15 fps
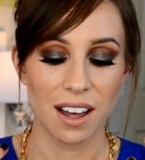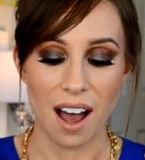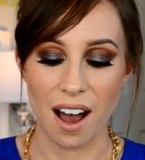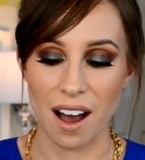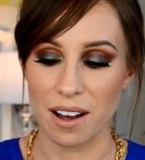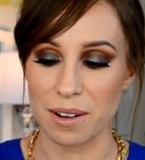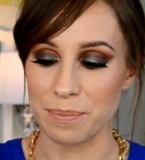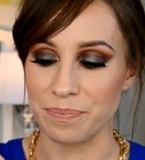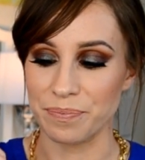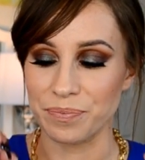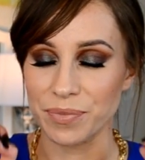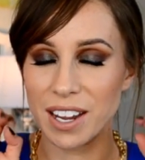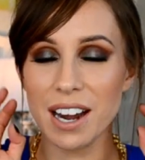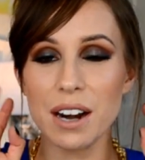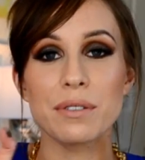
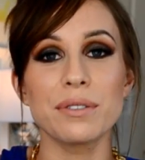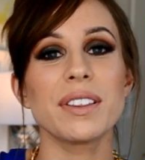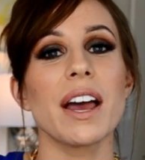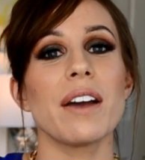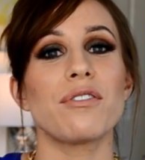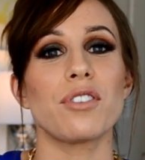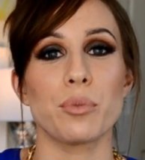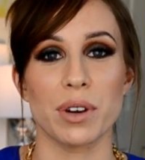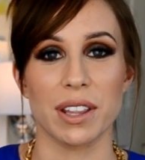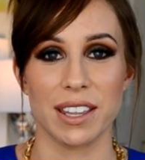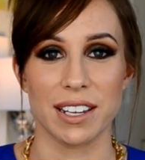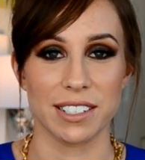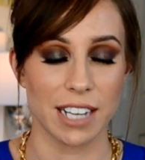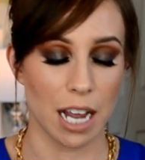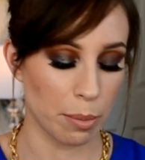Um, kind of lit from
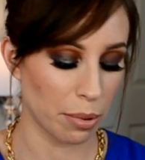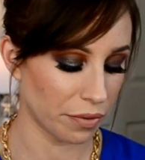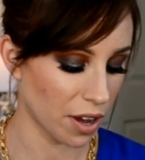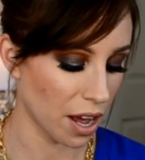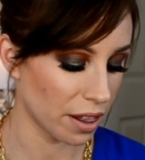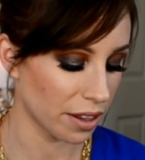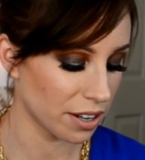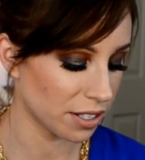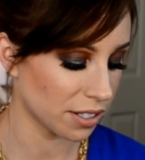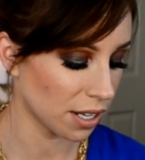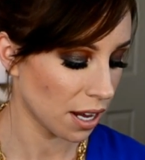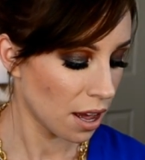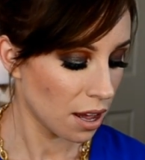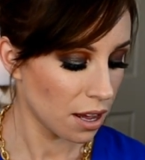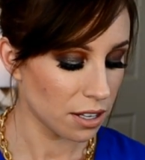within type of colors.
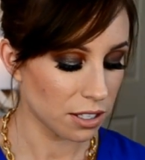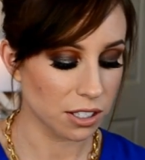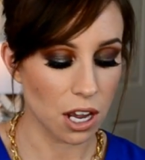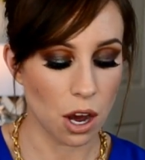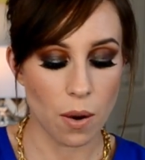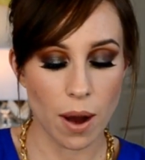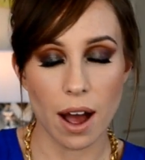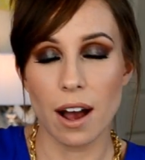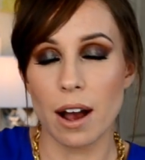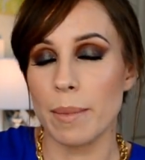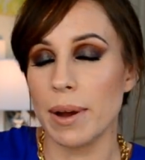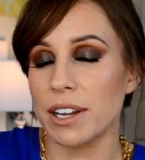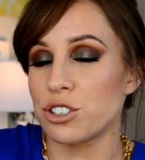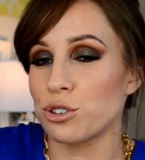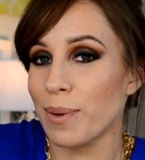So um,
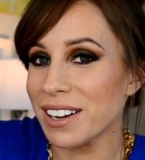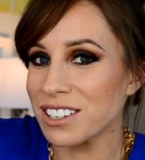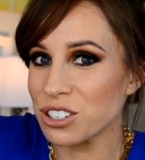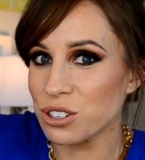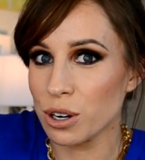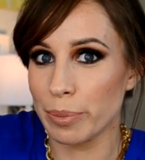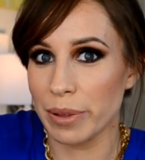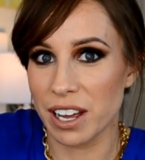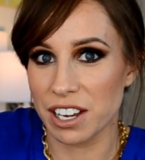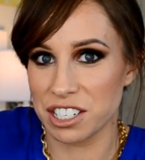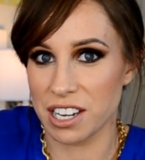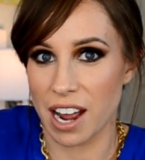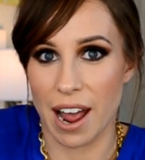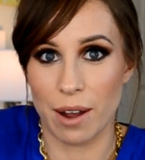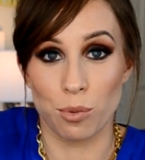a drugstore blush
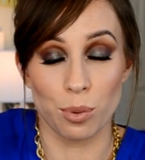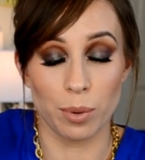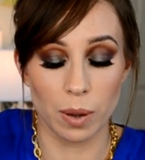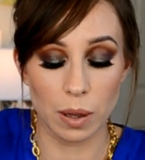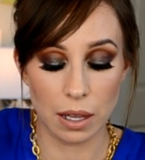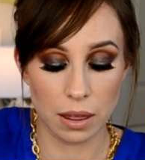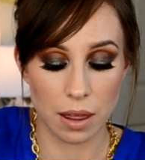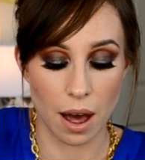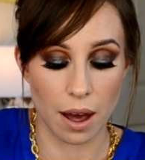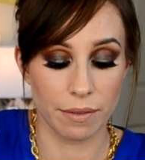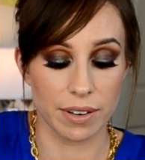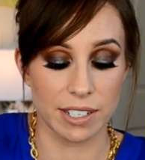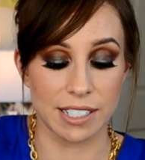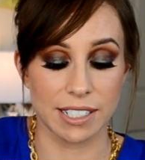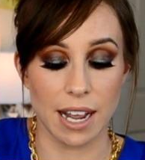I really love
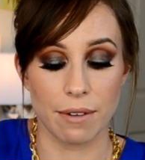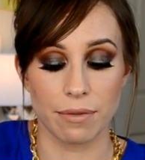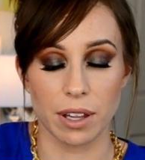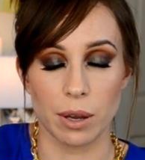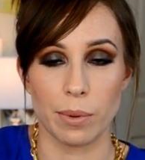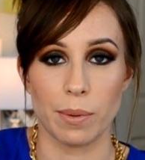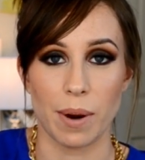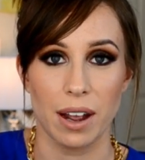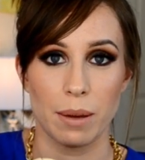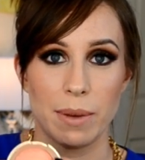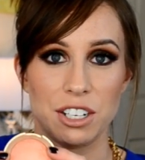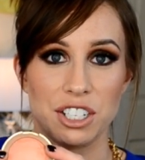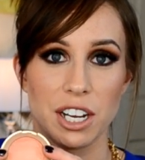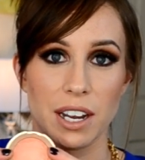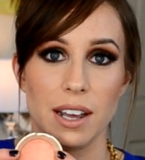and definitely would
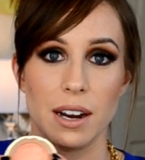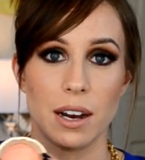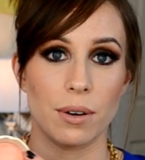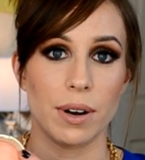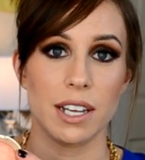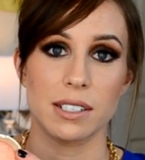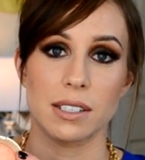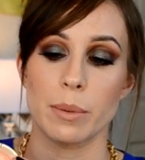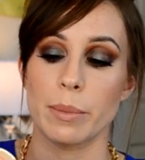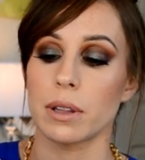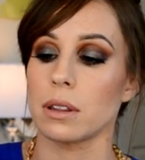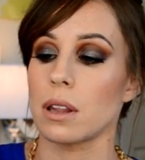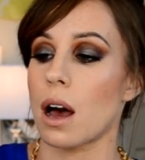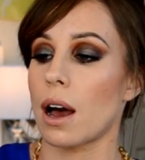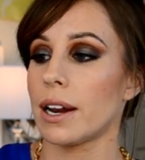recommend checking out is the
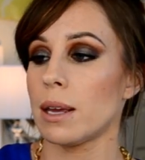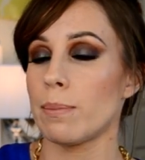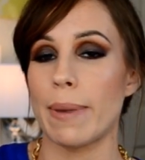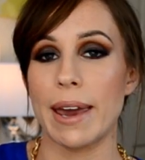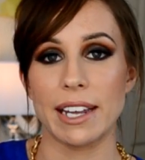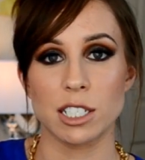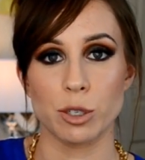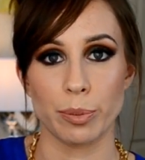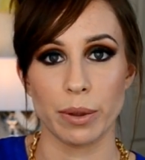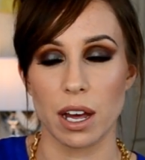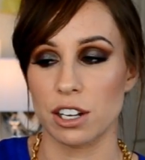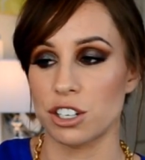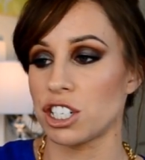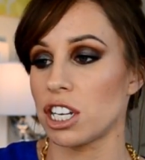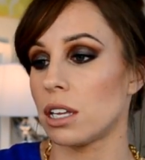Milani Baked
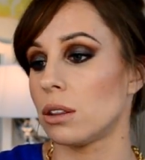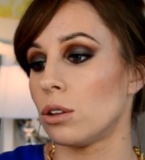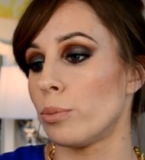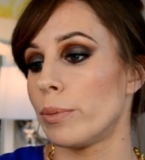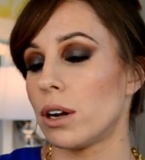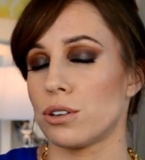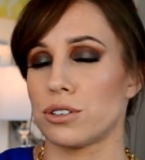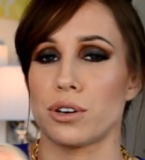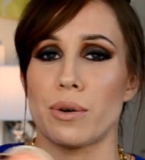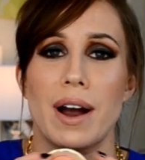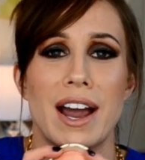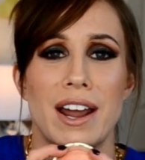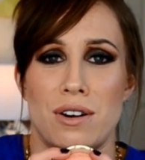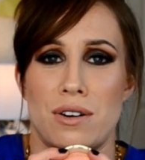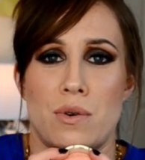Blush in Luminoso.
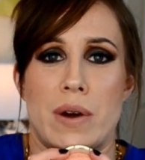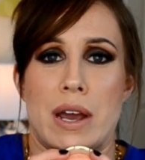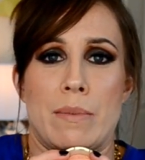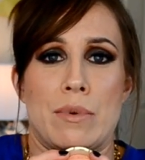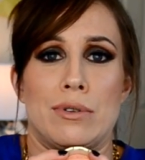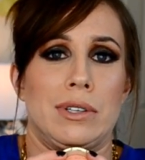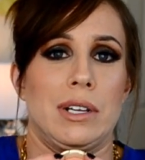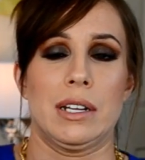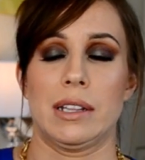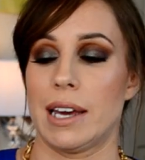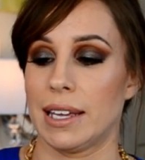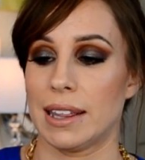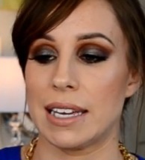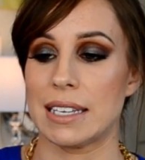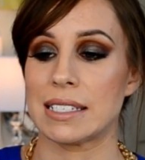I don't know why I'm holding it
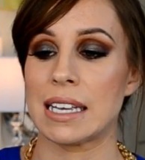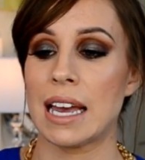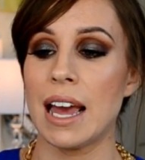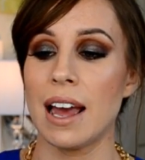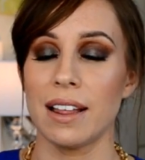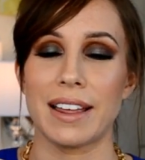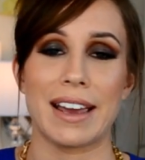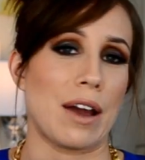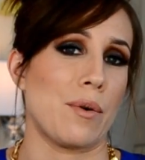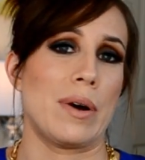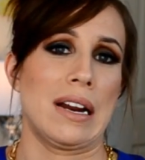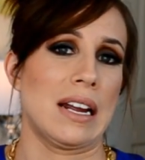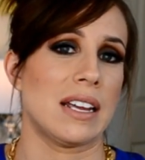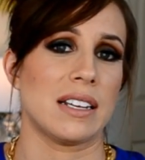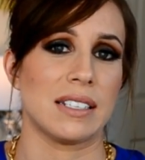like this, like I want
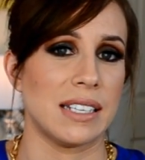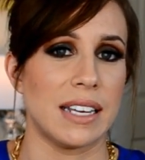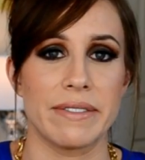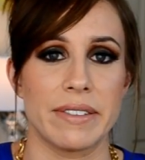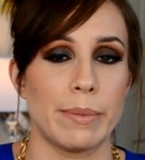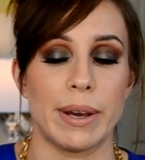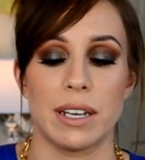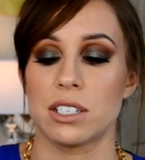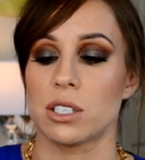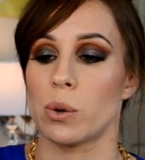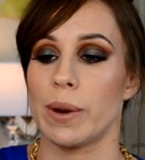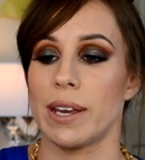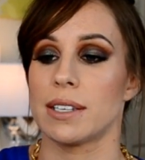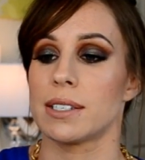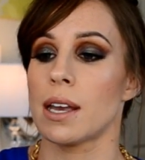to just give it a big
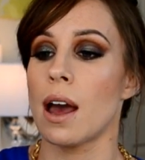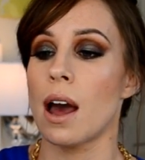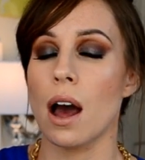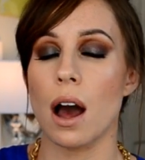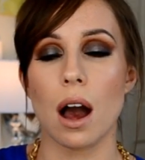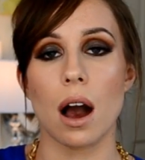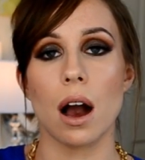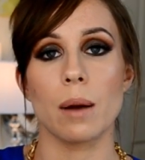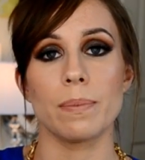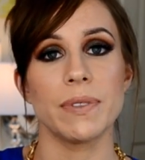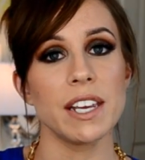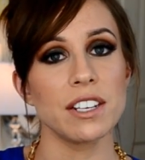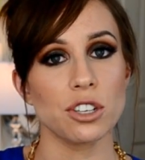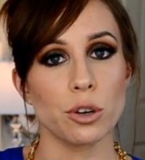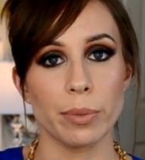squeeze. Um,
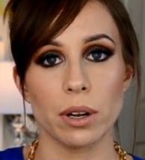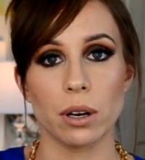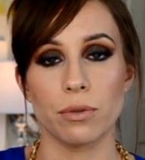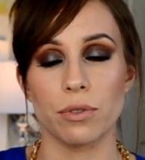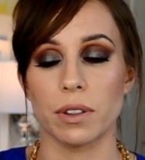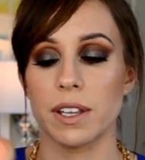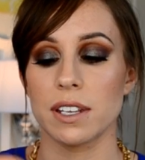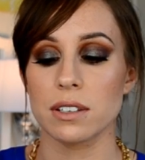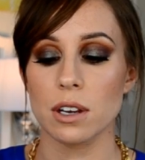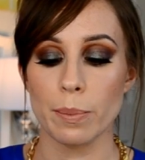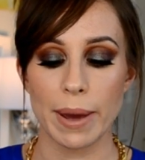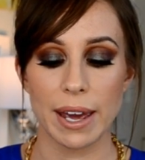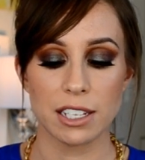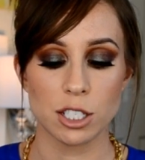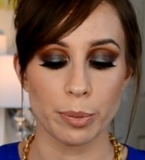these are beautiful. These are
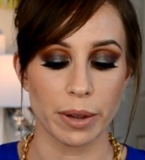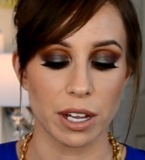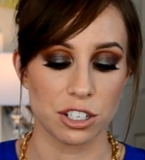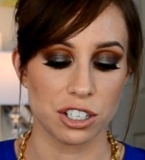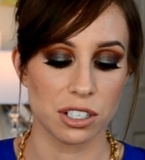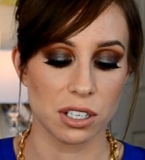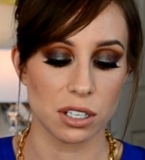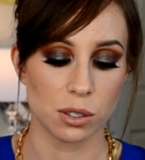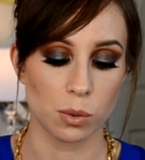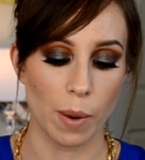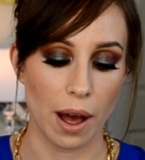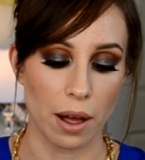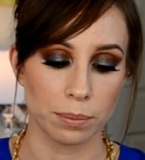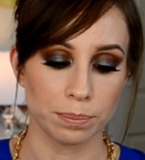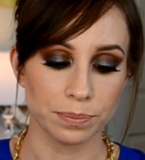baked blushes as
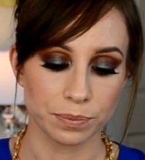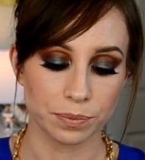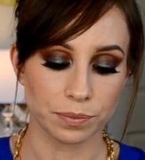well.